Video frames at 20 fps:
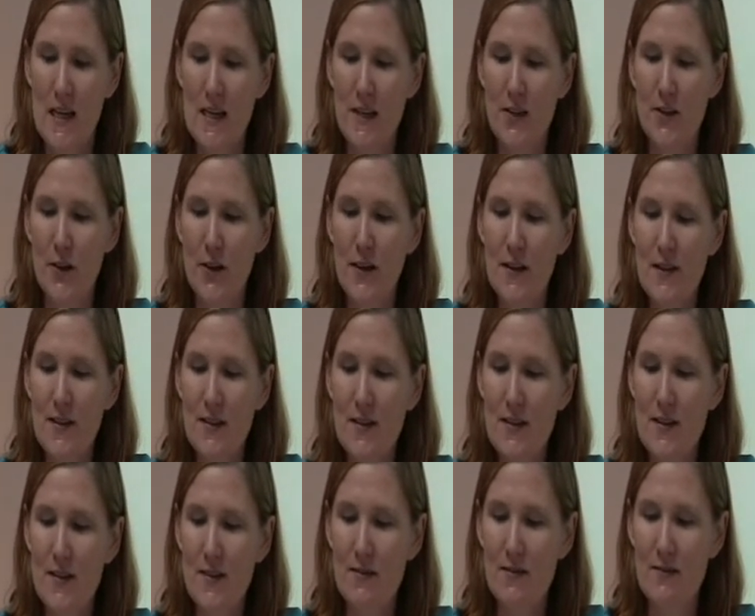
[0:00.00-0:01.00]
During
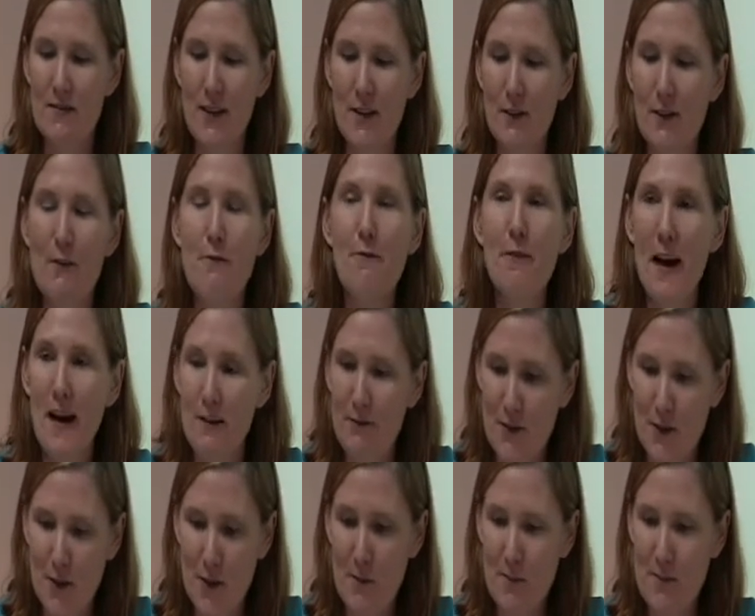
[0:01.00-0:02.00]
his nearly 5
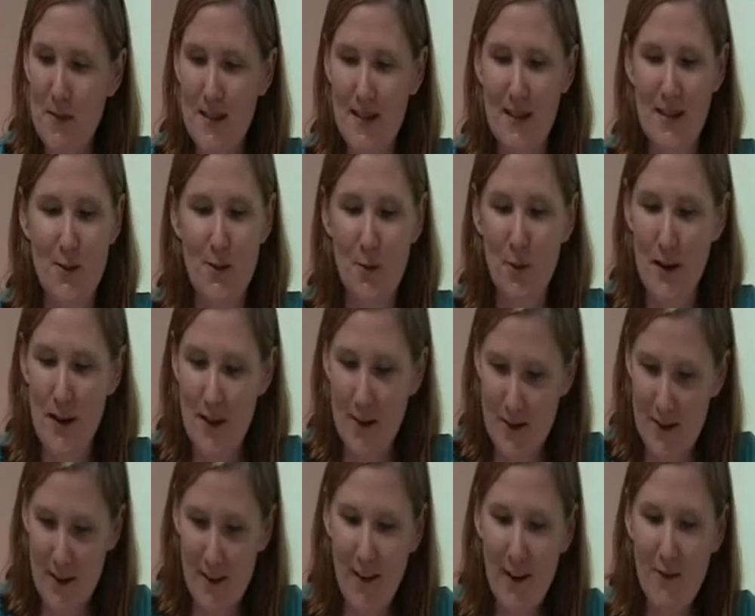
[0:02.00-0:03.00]
terms and 20
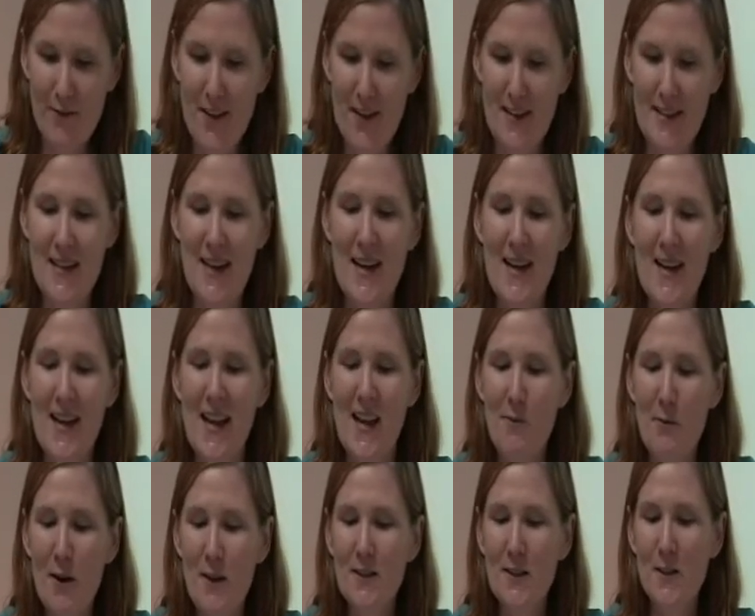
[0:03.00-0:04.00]
years in office, he
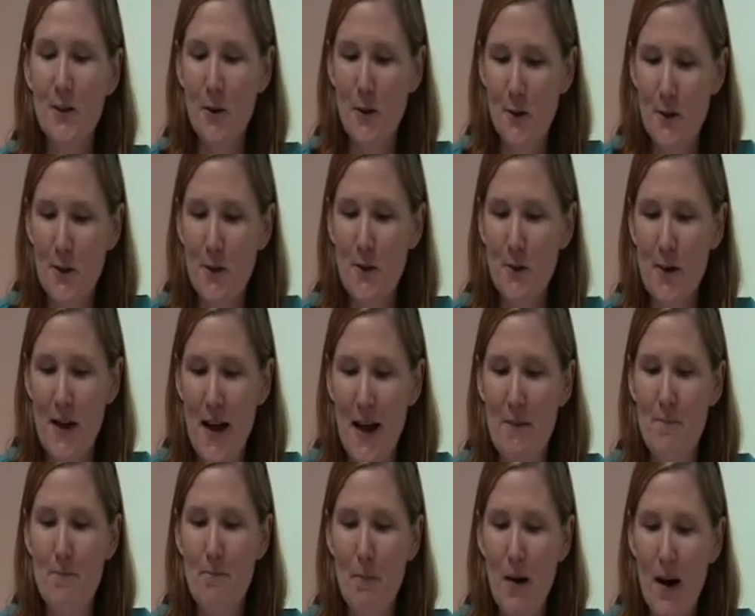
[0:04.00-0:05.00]
worked to
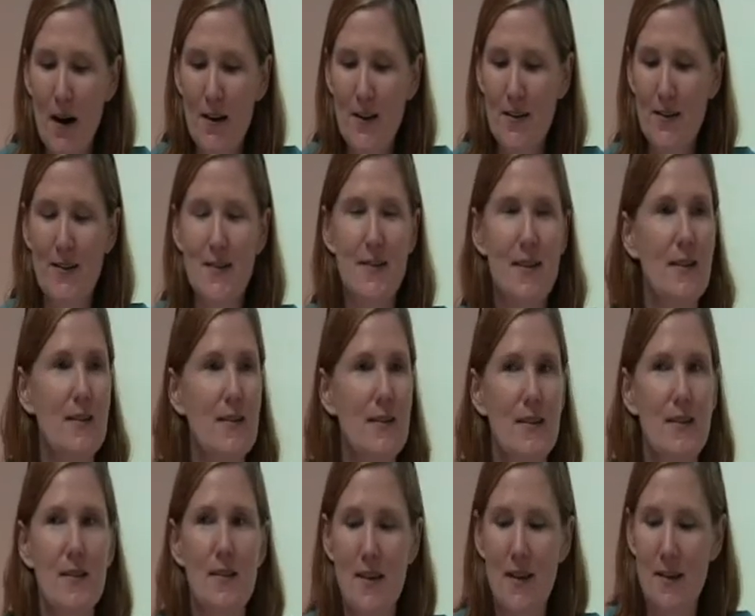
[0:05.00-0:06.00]
create modern
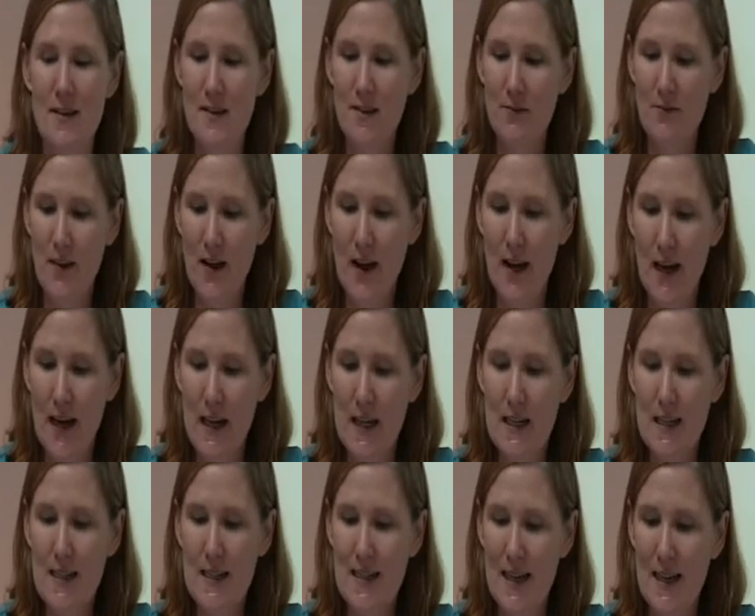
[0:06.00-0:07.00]
citizens and
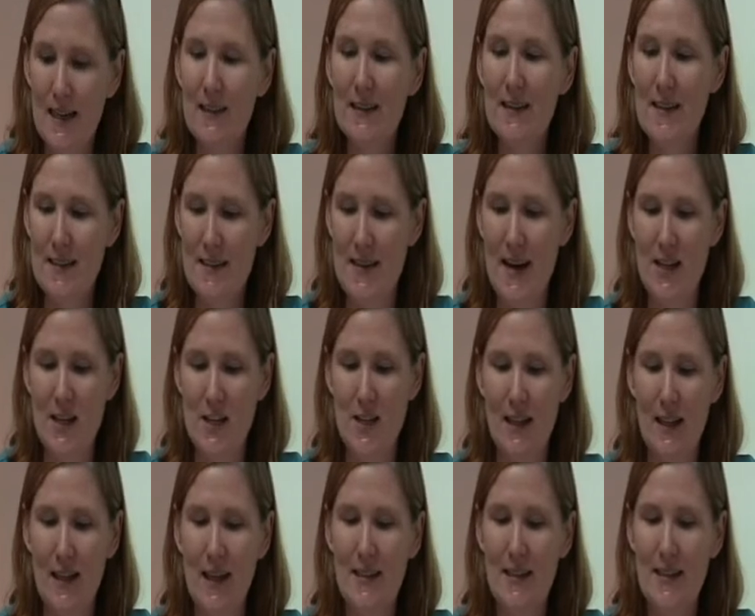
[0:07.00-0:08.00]
define Senegalese
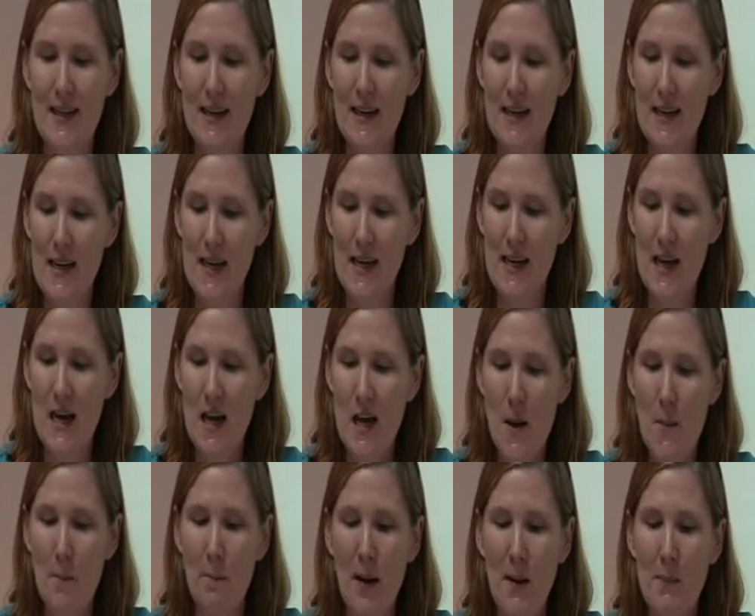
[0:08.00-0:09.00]
national identity
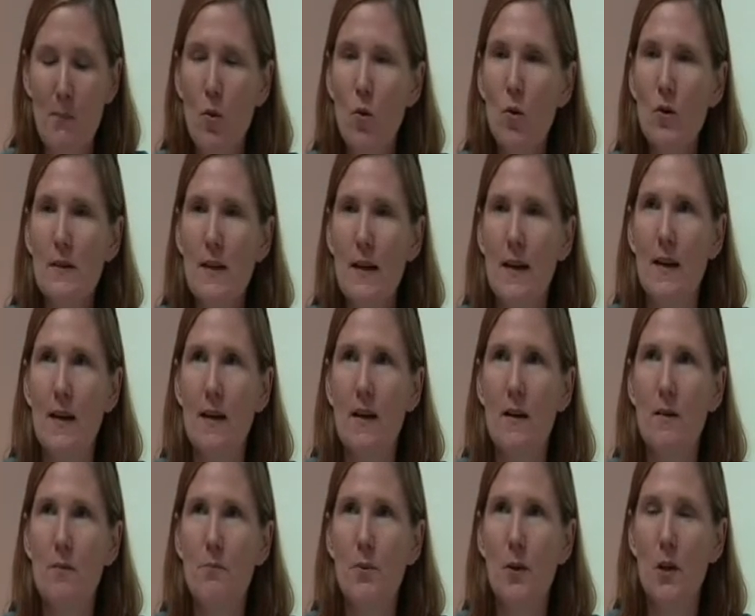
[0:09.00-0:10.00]
by molding
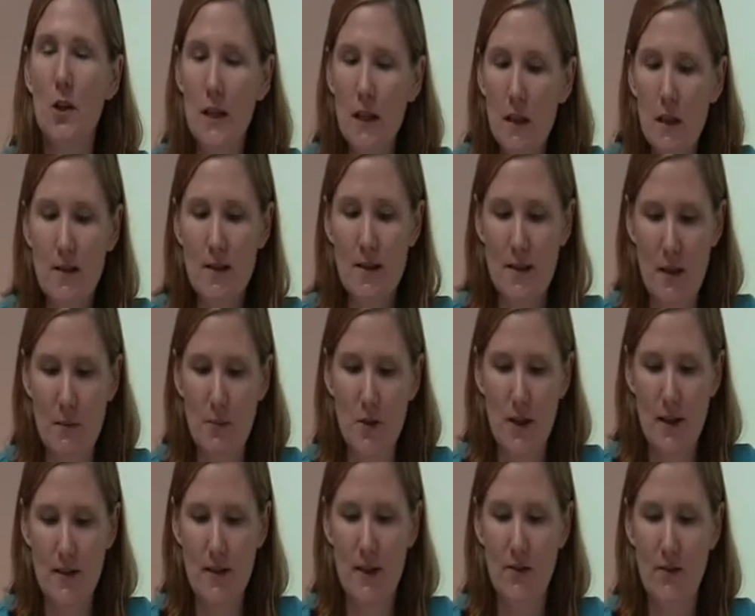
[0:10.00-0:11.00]
political
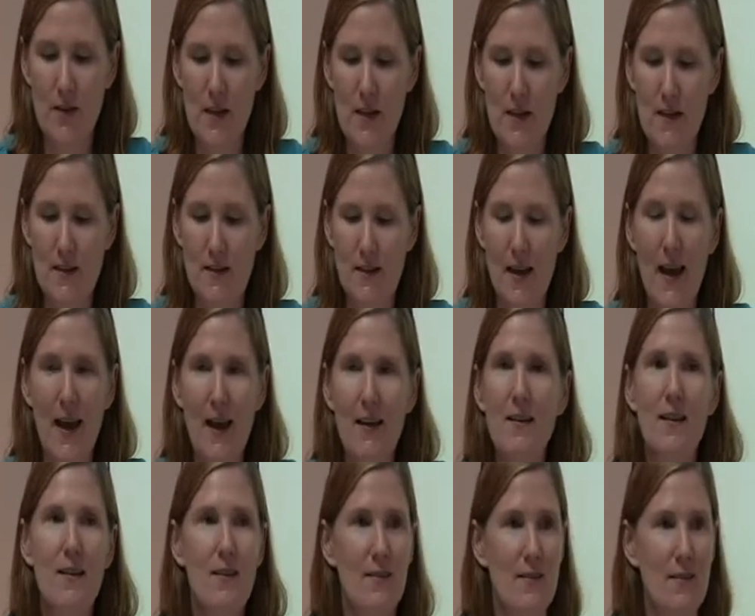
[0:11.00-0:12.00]
subjectivities and
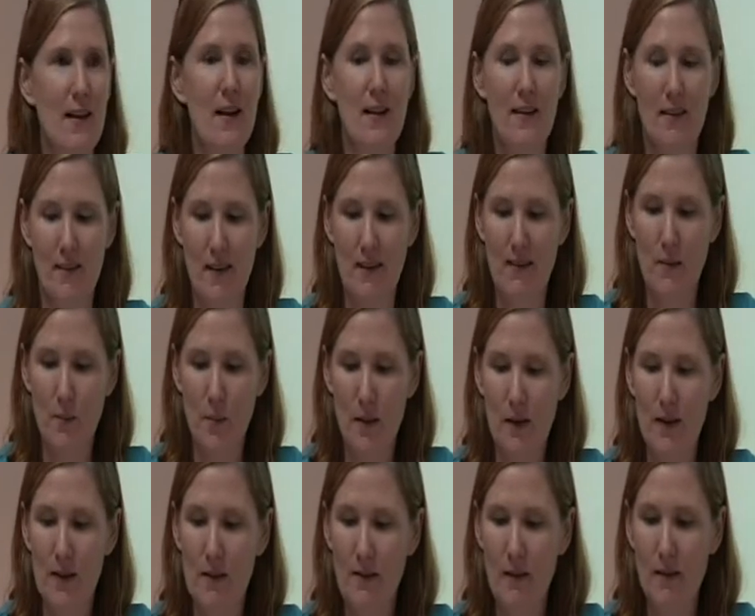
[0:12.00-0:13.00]
aesthetic
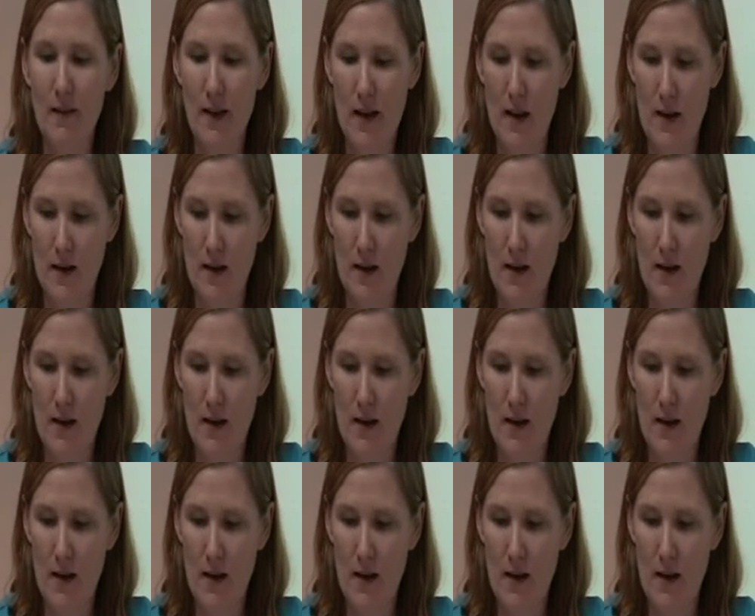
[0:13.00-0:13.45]
sensibilities alike.